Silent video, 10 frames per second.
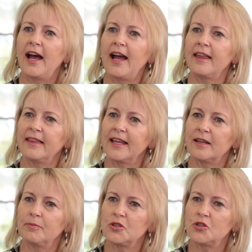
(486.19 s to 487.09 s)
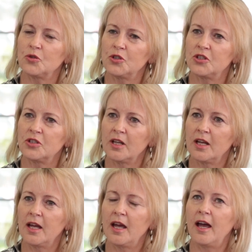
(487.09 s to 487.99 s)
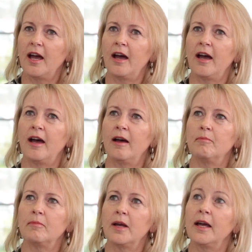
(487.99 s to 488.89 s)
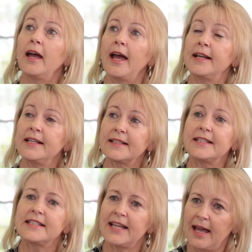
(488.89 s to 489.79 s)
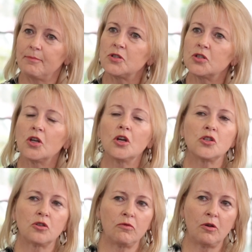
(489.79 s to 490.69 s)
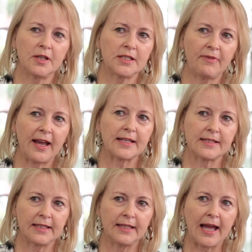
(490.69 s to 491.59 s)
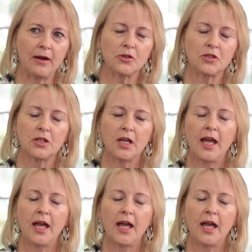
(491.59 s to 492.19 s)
I think we should at least attempt to roll this vaccine out.